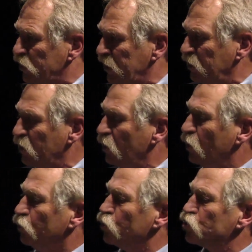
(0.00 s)
these
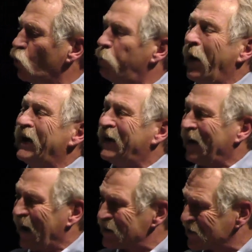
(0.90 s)
new
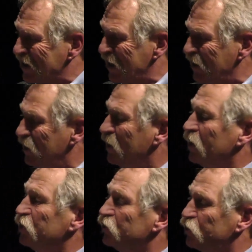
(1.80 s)
technologies
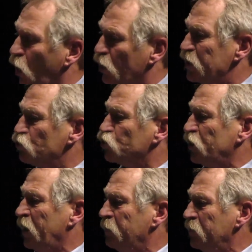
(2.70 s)
are not
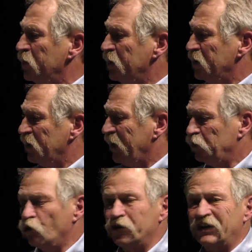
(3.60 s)

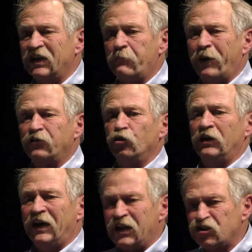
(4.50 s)
classified in
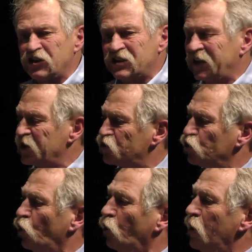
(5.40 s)

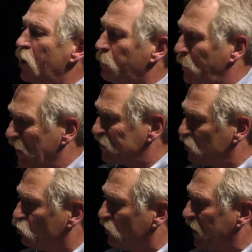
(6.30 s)
GMOs
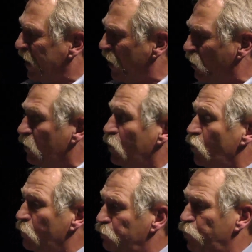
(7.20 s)

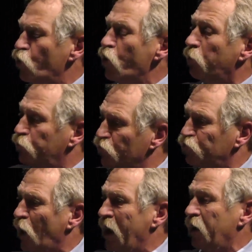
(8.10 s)
and which means there is
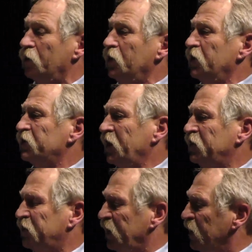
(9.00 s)
no
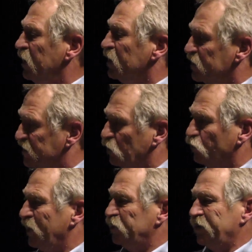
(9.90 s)
specific
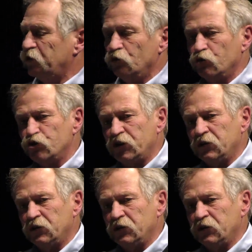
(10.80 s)
legislation to